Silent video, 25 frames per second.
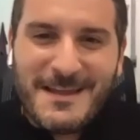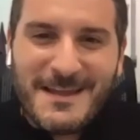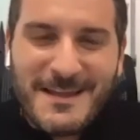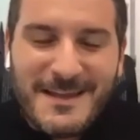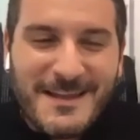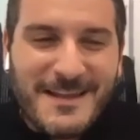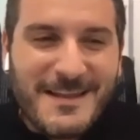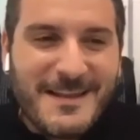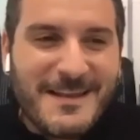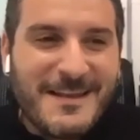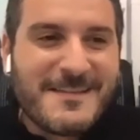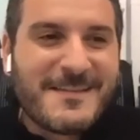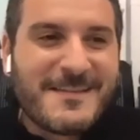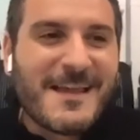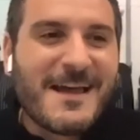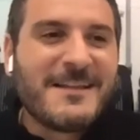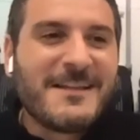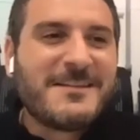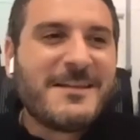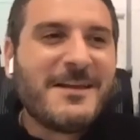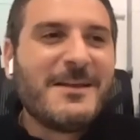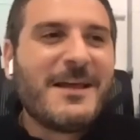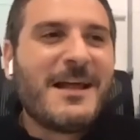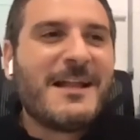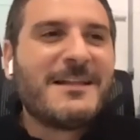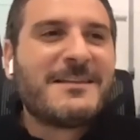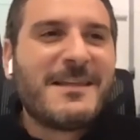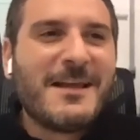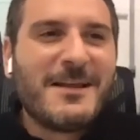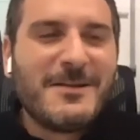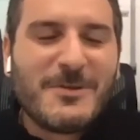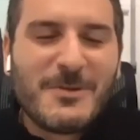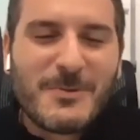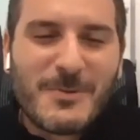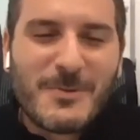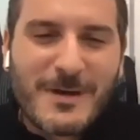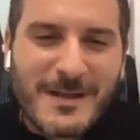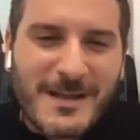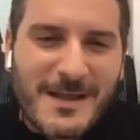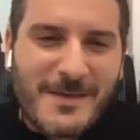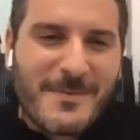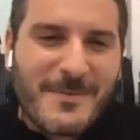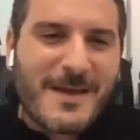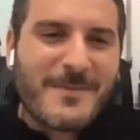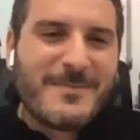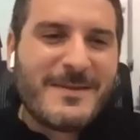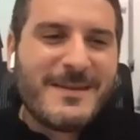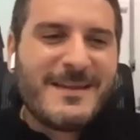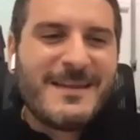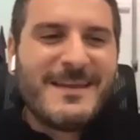Listen, I'll tell you what. I
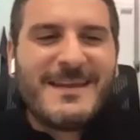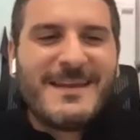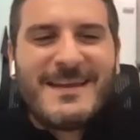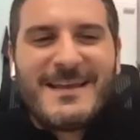mean,